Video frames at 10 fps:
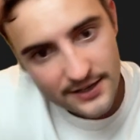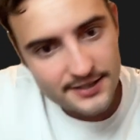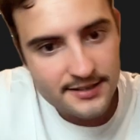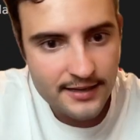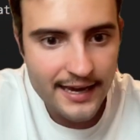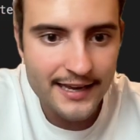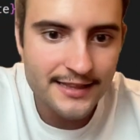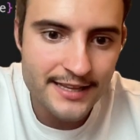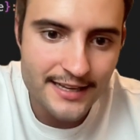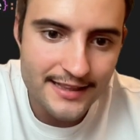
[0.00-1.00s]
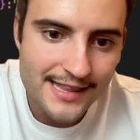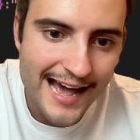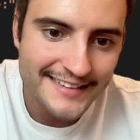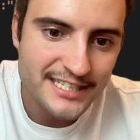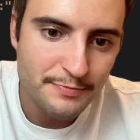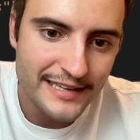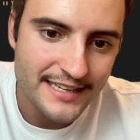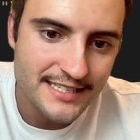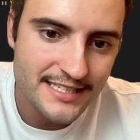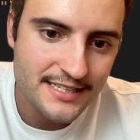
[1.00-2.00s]
with in the last
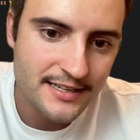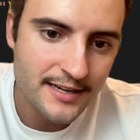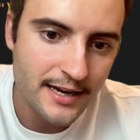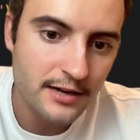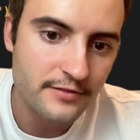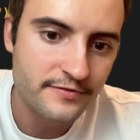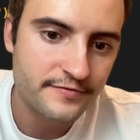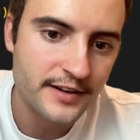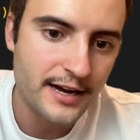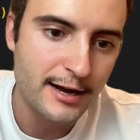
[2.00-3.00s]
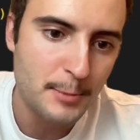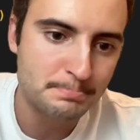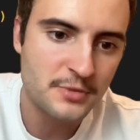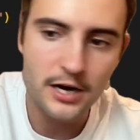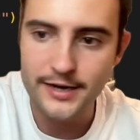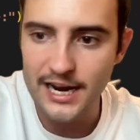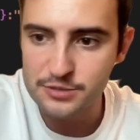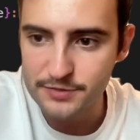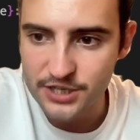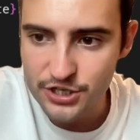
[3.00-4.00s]
place of our
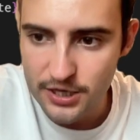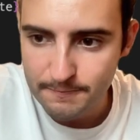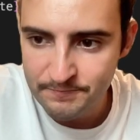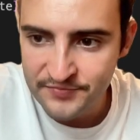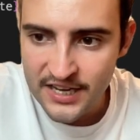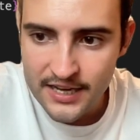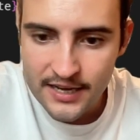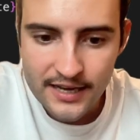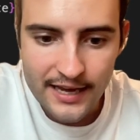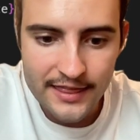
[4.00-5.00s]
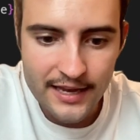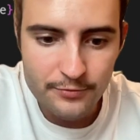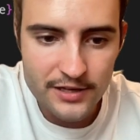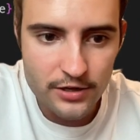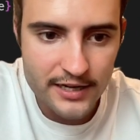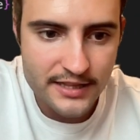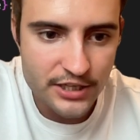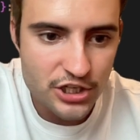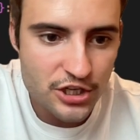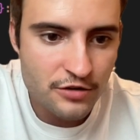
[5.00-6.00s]
cash position. And then we look at the
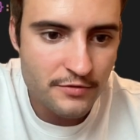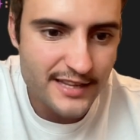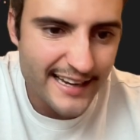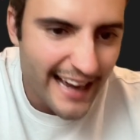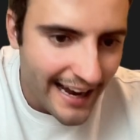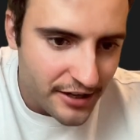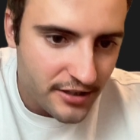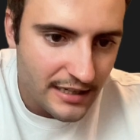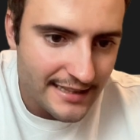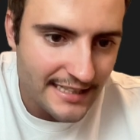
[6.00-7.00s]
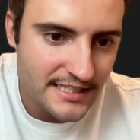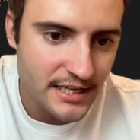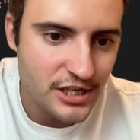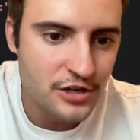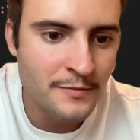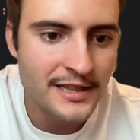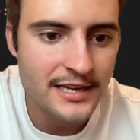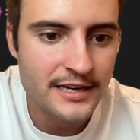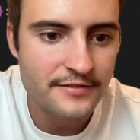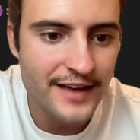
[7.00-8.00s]
CAGR, that's the
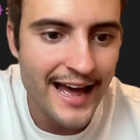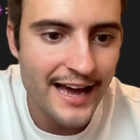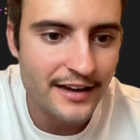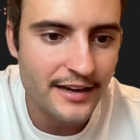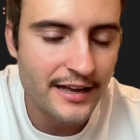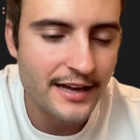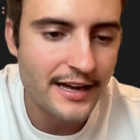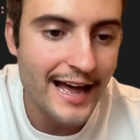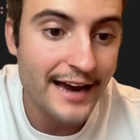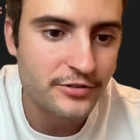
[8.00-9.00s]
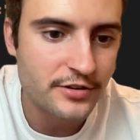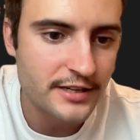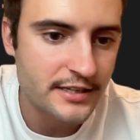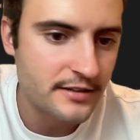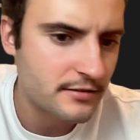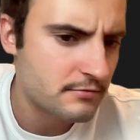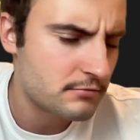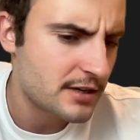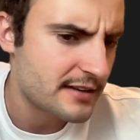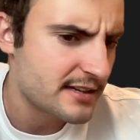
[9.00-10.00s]
cumulative aggregate,
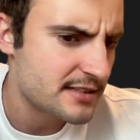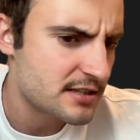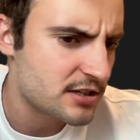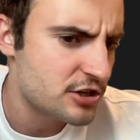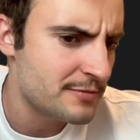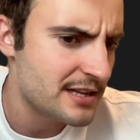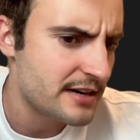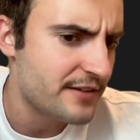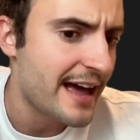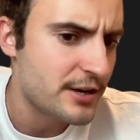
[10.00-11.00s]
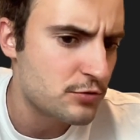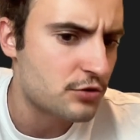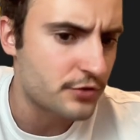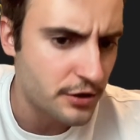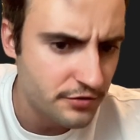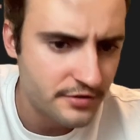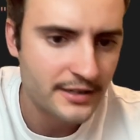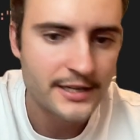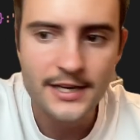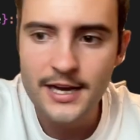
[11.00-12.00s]
I think it's cumulative annual growth,